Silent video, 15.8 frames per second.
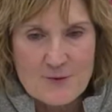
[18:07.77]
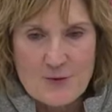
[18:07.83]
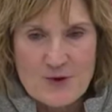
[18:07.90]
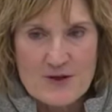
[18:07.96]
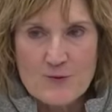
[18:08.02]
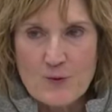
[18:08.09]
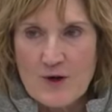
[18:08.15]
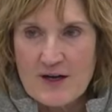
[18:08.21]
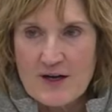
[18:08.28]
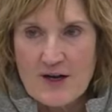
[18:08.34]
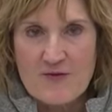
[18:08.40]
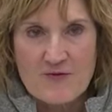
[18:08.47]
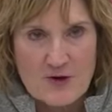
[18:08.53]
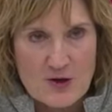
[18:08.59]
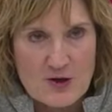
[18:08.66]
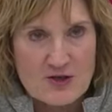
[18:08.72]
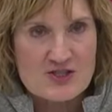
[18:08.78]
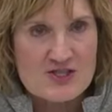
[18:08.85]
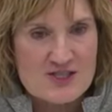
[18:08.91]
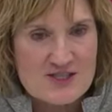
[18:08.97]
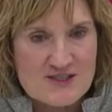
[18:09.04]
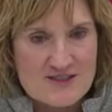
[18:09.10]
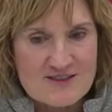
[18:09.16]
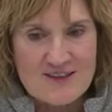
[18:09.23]
We won our
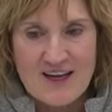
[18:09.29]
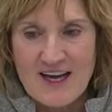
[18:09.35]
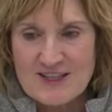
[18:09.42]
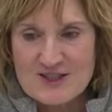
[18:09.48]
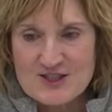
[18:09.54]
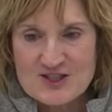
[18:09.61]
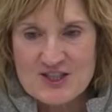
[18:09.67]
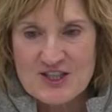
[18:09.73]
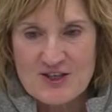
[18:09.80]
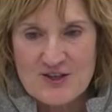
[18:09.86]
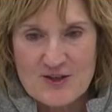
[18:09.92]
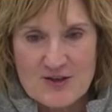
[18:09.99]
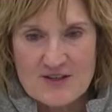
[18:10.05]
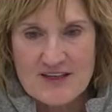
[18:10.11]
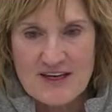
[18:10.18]
first last year.